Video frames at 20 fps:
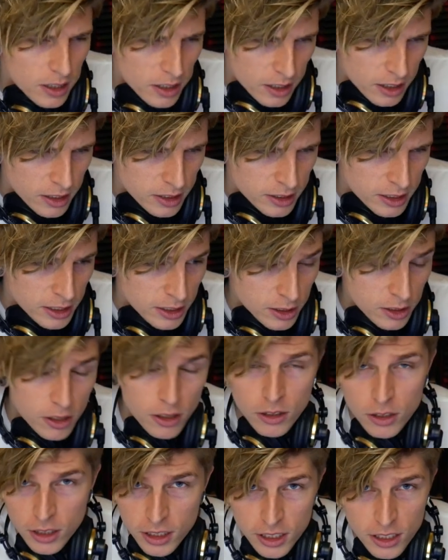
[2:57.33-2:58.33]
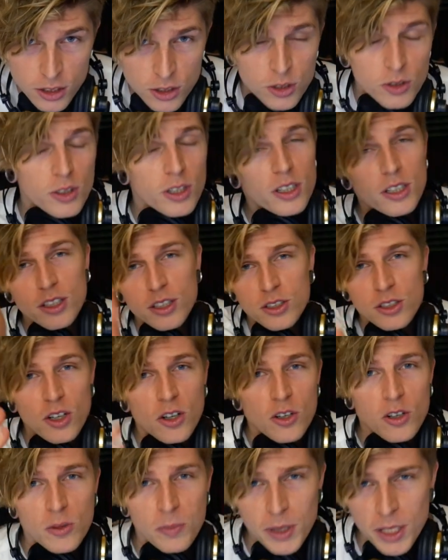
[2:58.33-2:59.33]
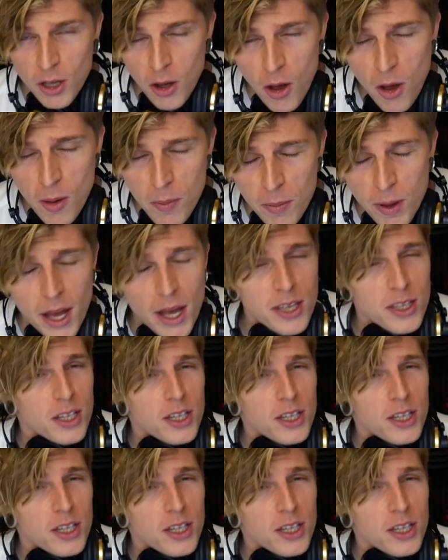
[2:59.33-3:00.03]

because he's gonna look into it and he's not gonna be caught by it.